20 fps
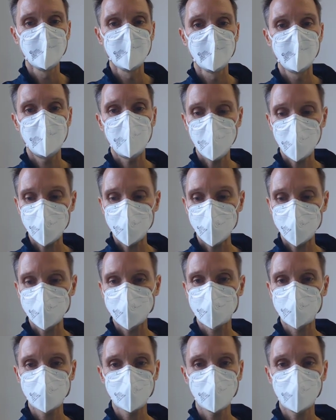and
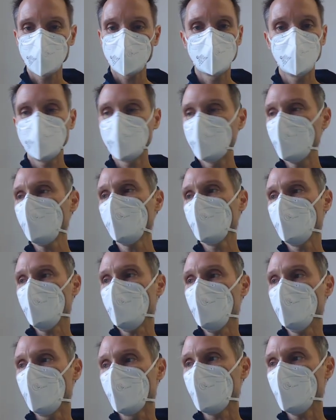give it a name,
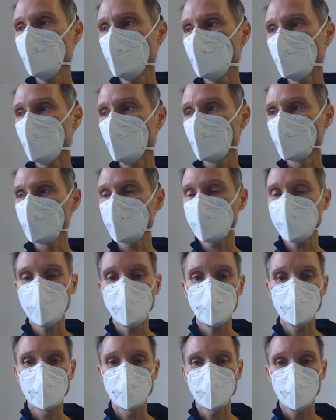okay? I will say
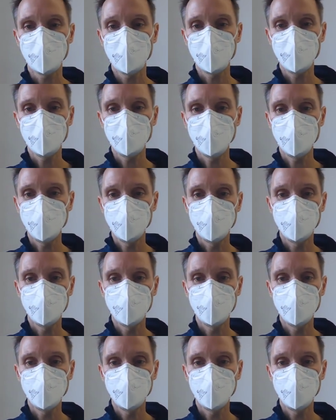John